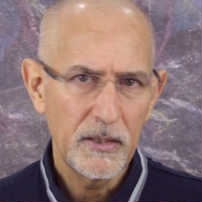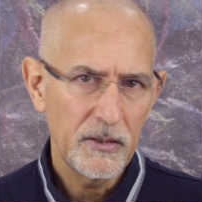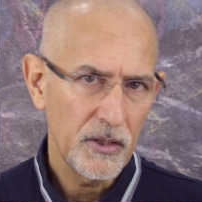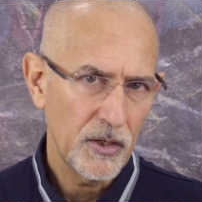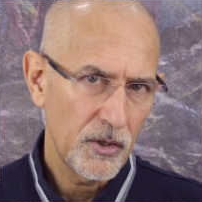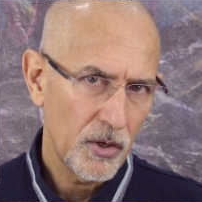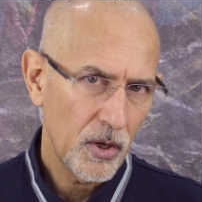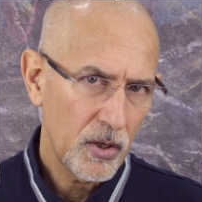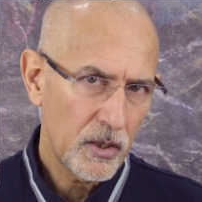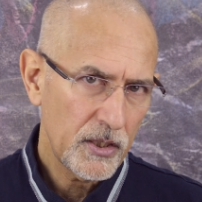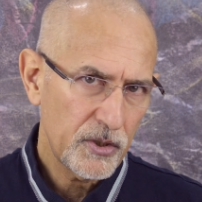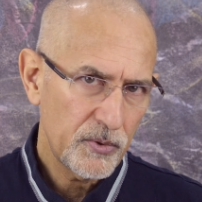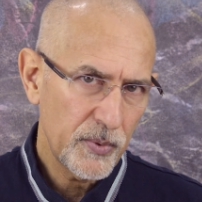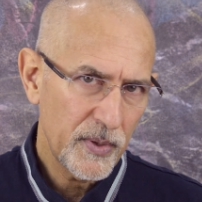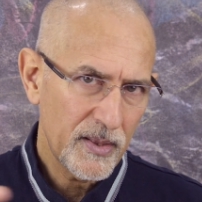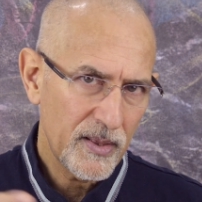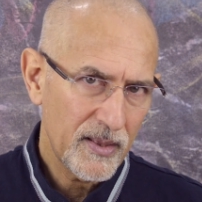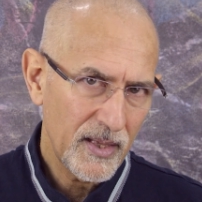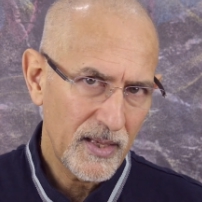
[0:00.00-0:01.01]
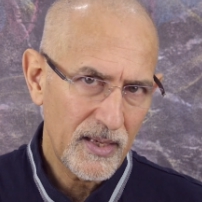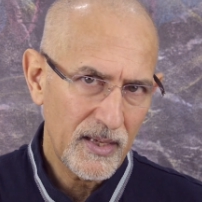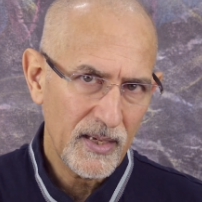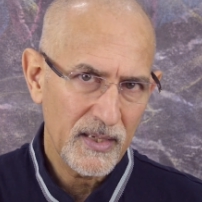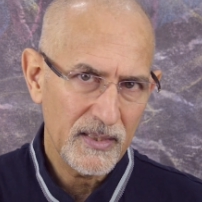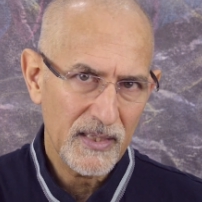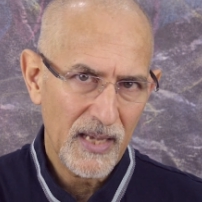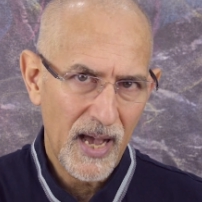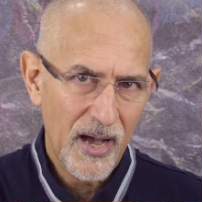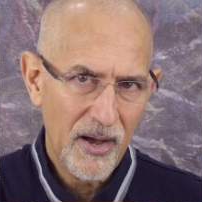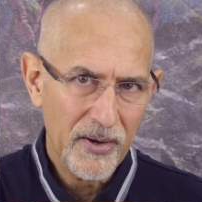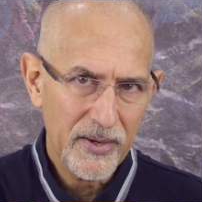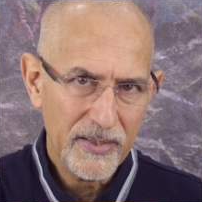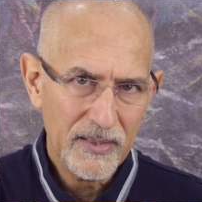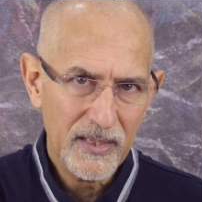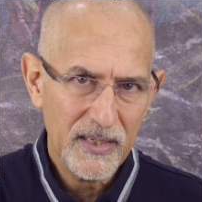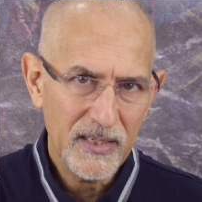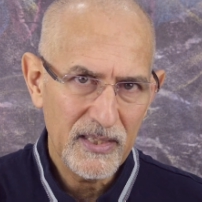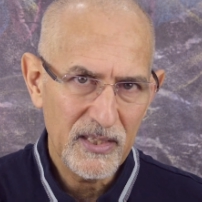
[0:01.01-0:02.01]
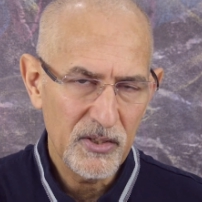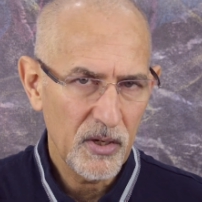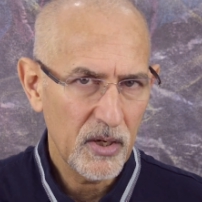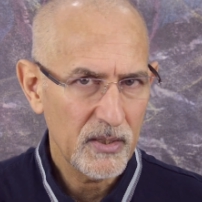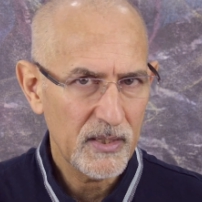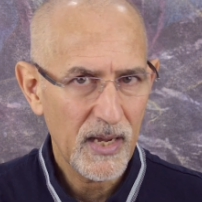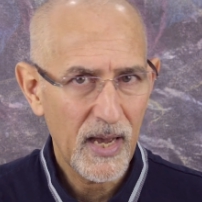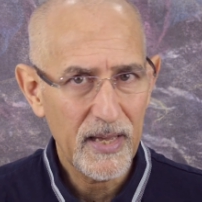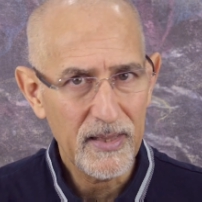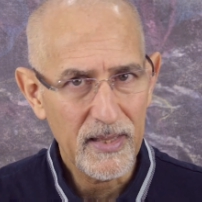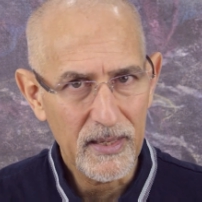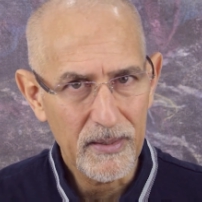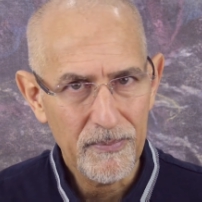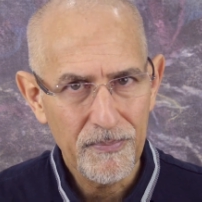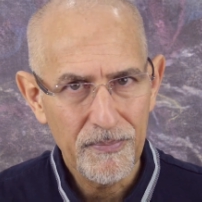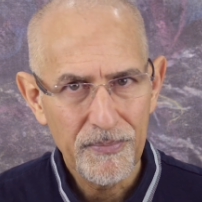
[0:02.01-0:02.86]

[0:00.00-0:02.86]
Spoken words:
The knowledge we think is ours is not either.